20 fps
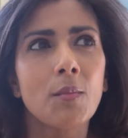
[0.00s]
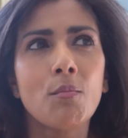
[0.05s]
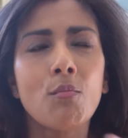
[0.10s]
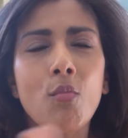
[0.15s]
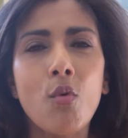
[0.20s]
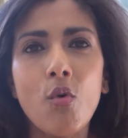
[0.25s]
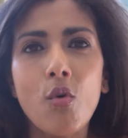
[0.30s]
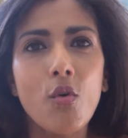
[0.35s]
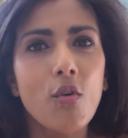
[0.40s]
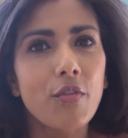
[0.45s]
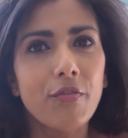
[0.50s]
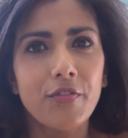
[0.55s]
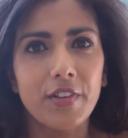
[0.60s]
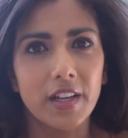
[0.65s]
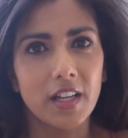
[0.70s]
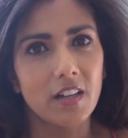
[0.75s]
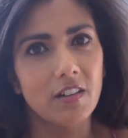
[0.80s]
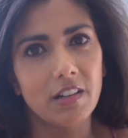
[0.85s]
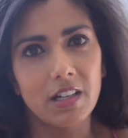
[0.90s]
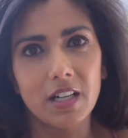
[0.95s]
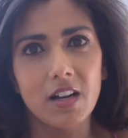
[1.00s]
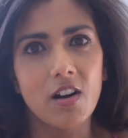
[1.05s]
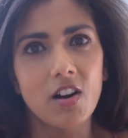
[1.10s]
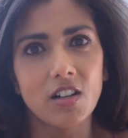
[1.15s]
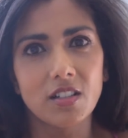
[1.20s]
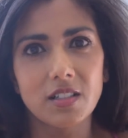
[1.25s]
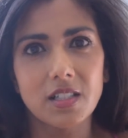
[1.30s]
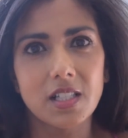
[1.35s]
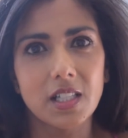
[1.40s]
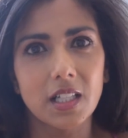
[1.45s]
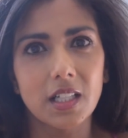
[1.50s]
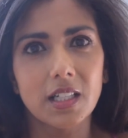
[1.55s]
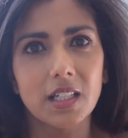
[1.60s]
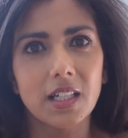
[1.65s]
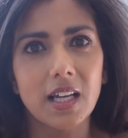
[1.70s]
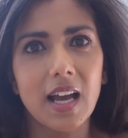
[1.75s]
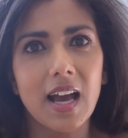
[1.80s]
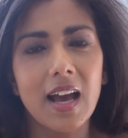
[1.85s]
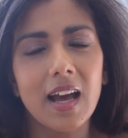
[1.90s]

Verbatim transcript: more figure enhancing